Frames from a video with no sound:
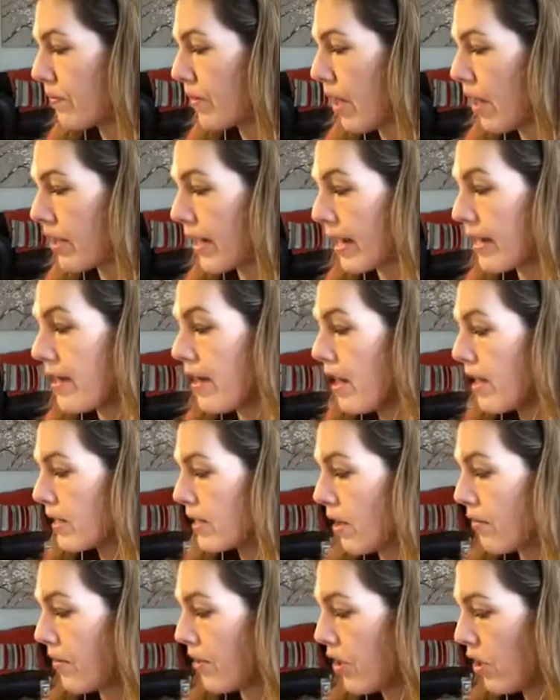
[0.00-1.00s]
Okay,
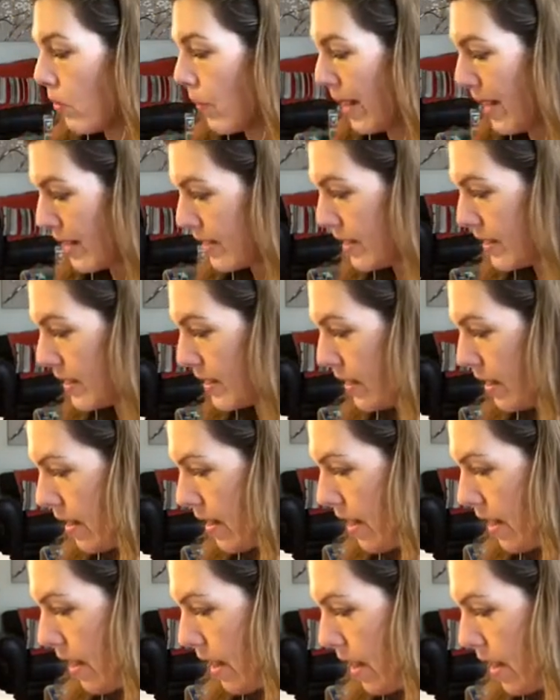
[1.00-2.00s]
so the US.
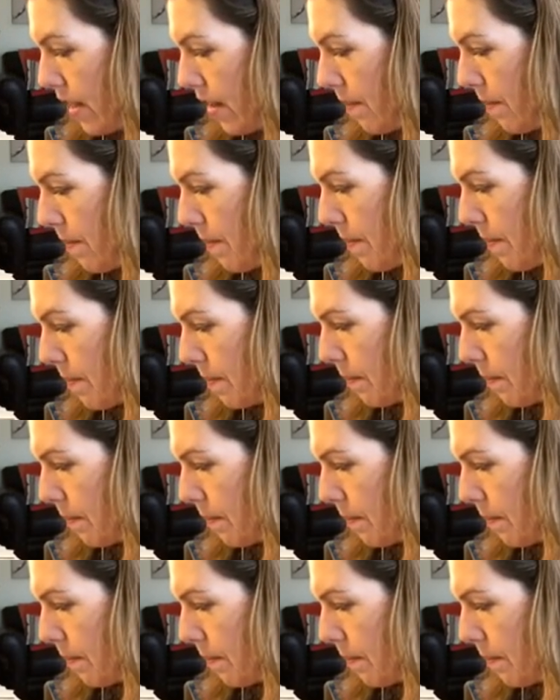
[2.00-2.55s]
The